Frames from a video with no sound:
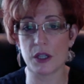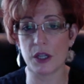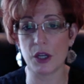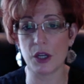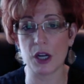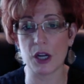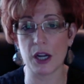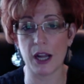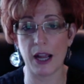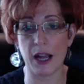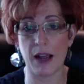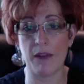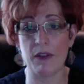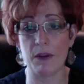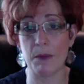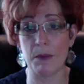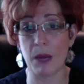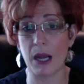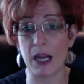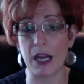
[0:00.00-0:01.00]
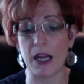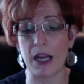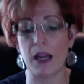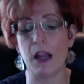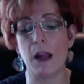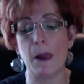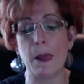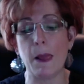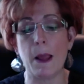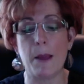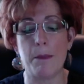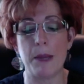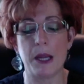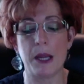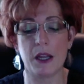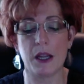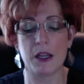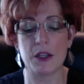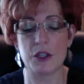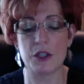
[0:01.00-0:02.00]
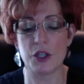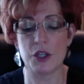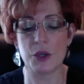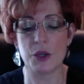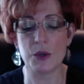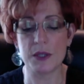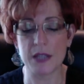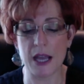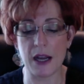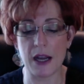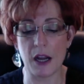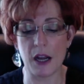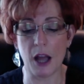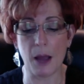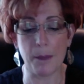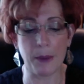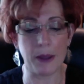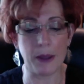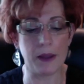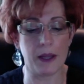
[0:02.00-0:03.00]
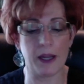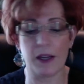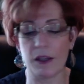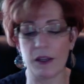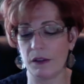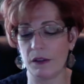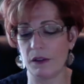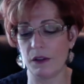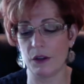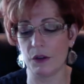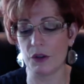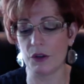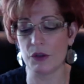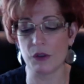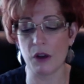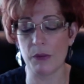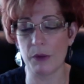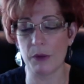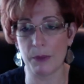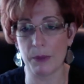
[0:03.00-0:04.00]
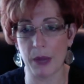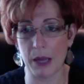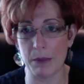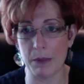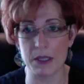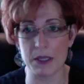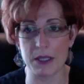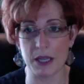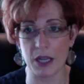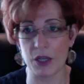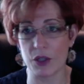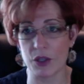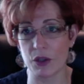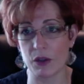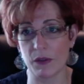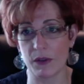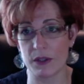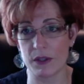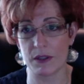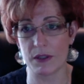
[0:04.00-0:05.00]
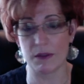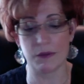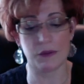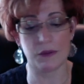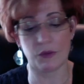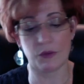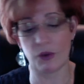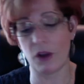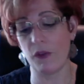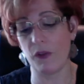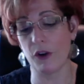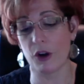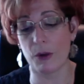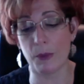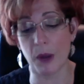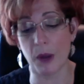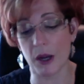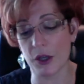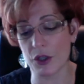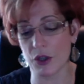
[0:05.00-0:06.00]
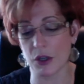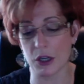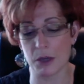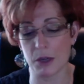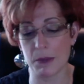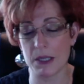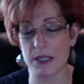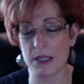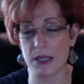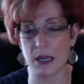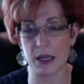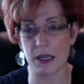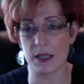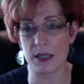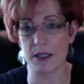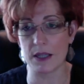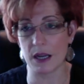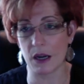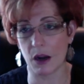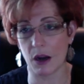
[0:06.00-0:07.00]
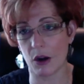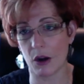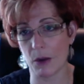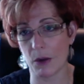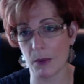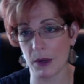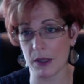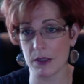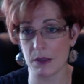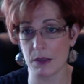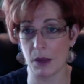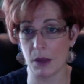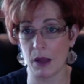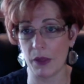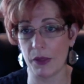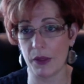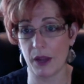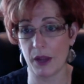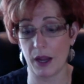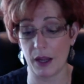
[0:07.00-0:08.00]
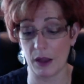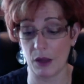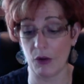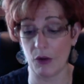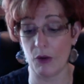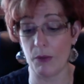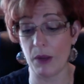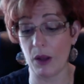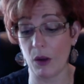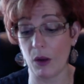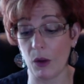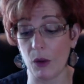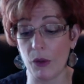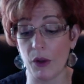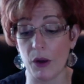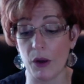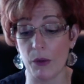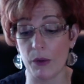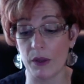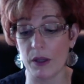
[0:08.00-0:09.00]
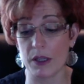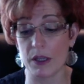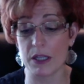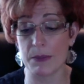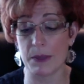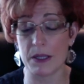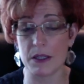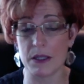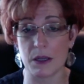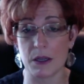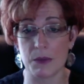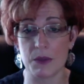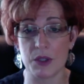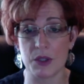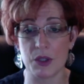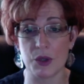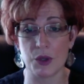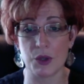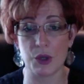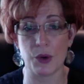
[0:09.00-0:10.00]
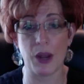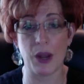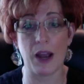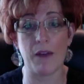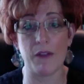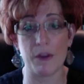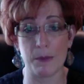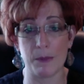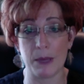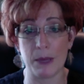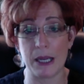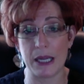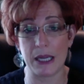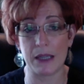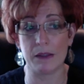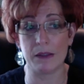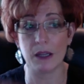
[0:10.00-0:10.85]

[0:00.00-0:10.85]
that you're going to have the money because you set it up on like a 12-month payment schedule. If it's a $1,200, you're going to be setting aside $100 a month. And lo and behold, though, when the expense comes due, you have the money.